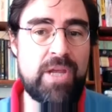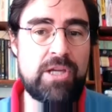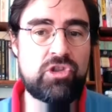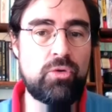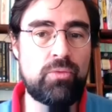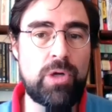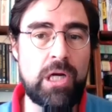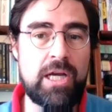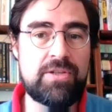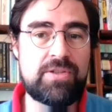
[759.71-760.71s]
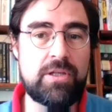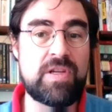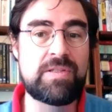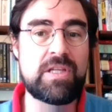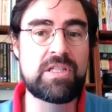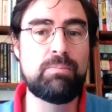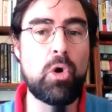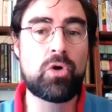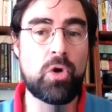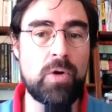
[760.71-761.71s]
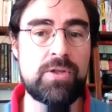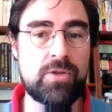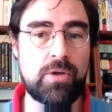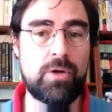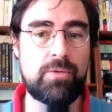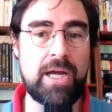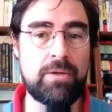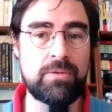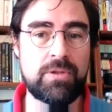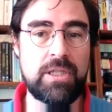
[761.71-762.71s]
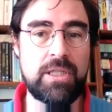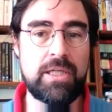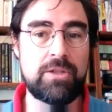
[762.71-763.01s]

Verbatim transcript: they soon realized that since there's more coins to go around